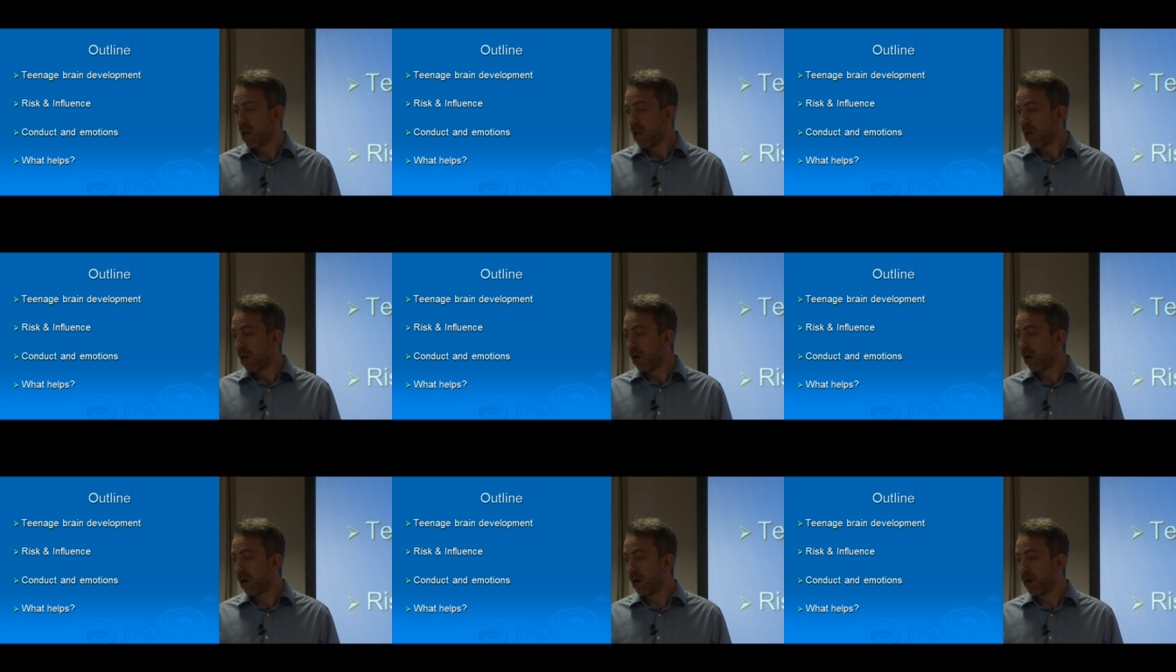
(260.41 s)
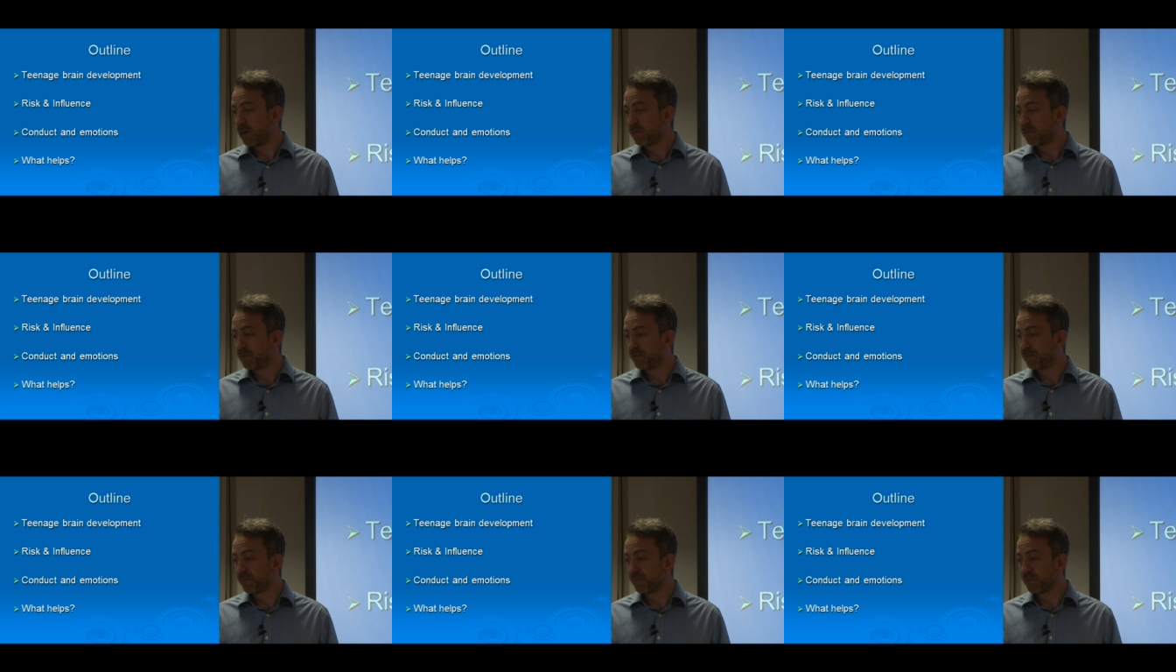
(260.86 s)

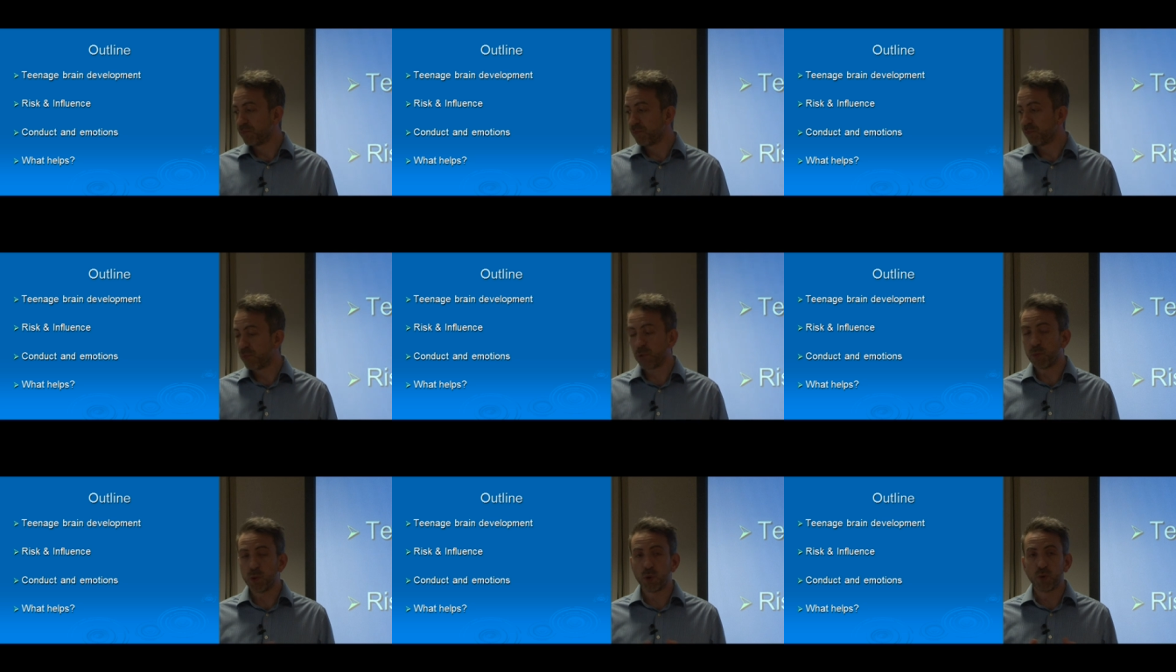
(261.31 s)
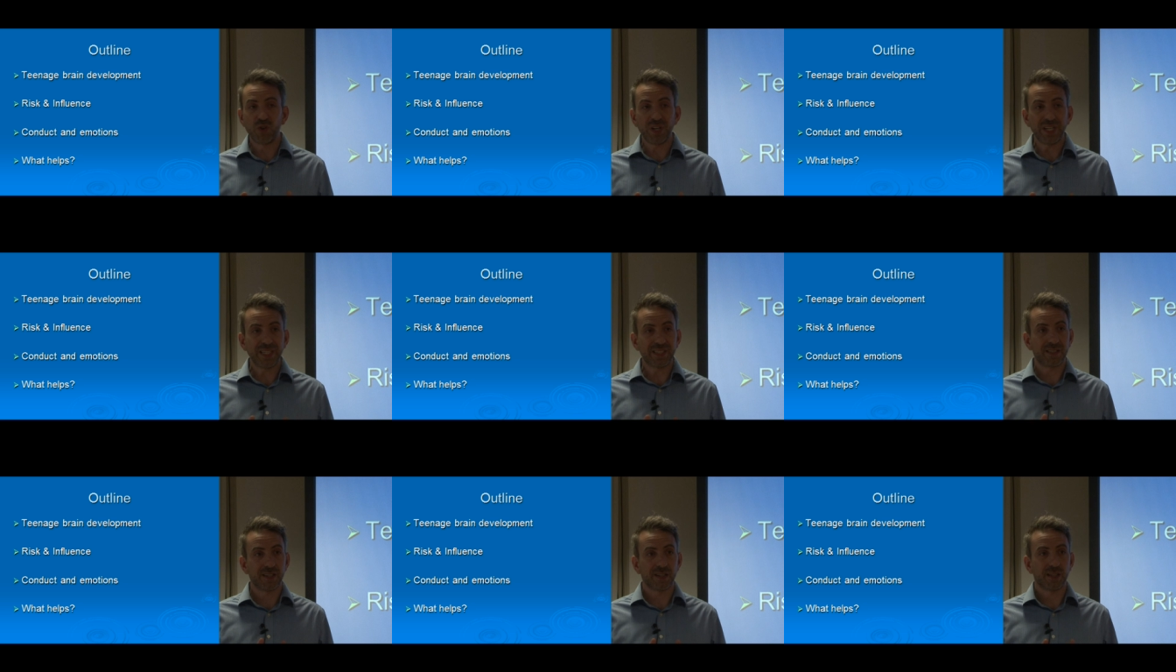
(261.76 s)
But more
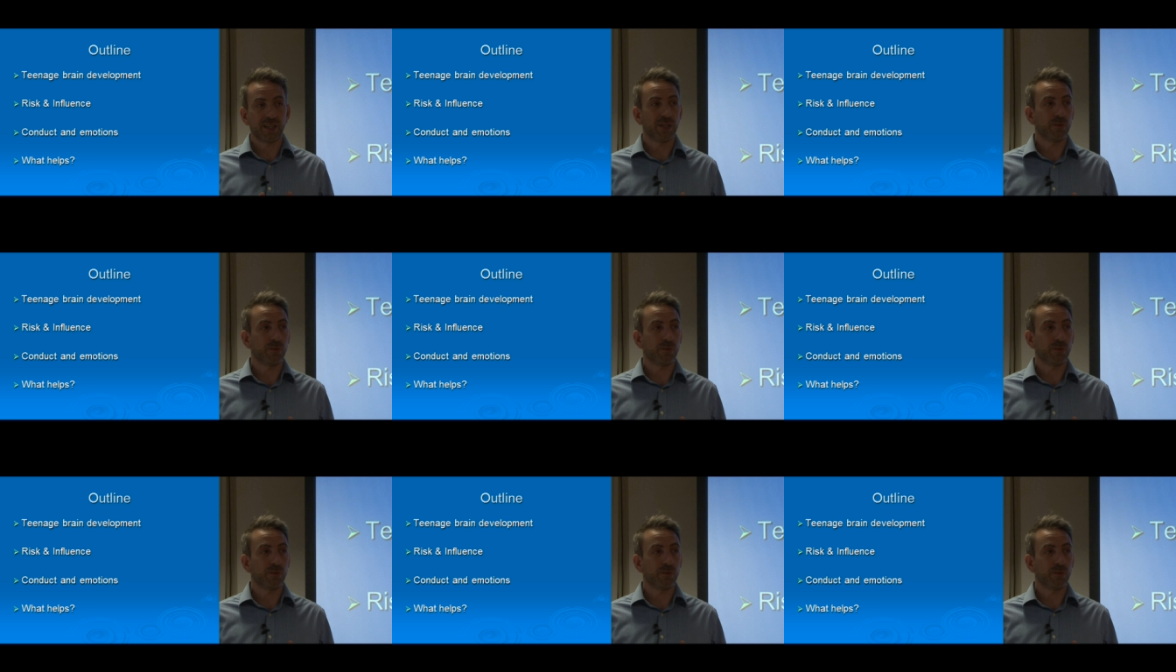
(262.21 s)
recently,